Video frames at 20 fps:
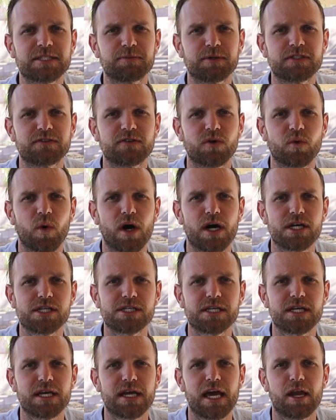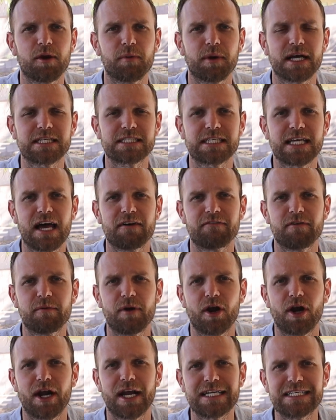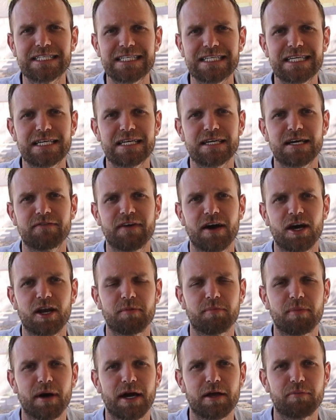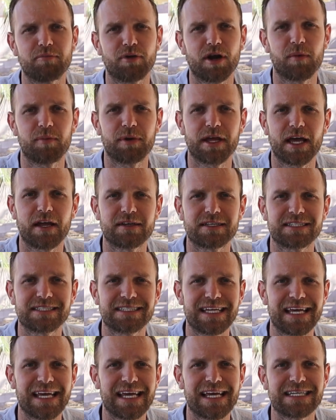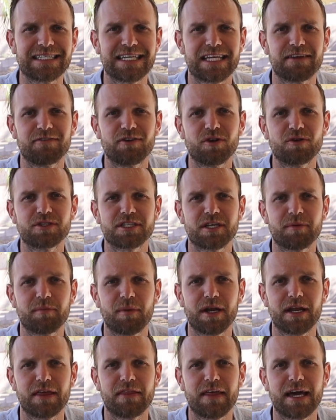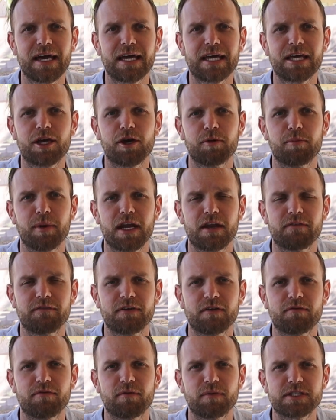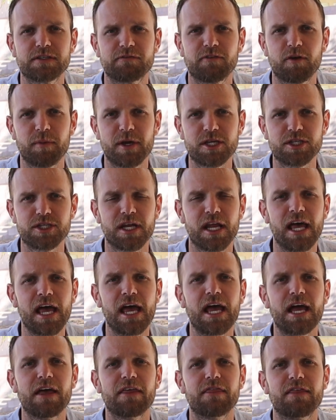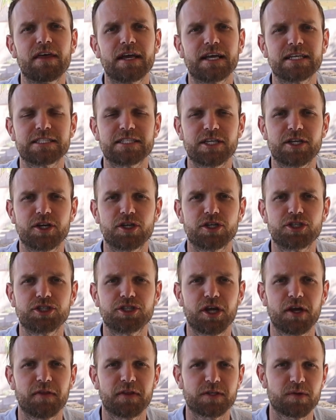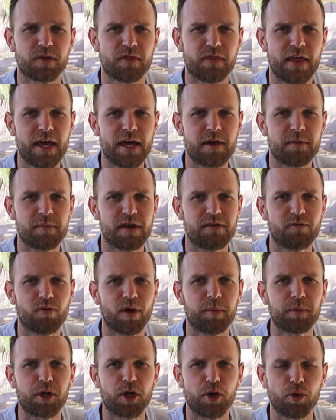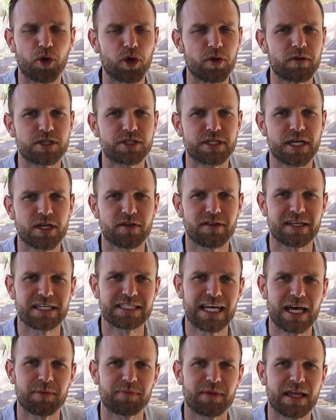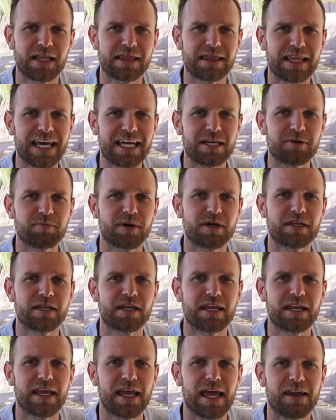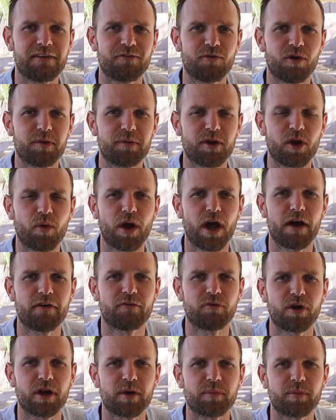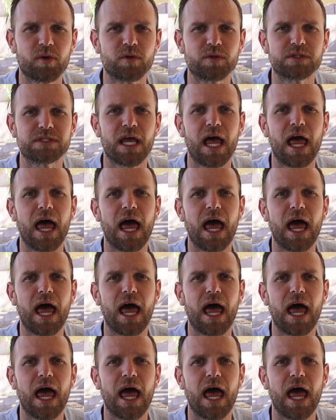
so much for watching, and if you guys have a better idea of how to buy a property out of state, and if you know somebody that could benefit from this information, then consider sharing this with them. And if you want to help me grow the channel, then tap that like button. And if you want to be around for when I post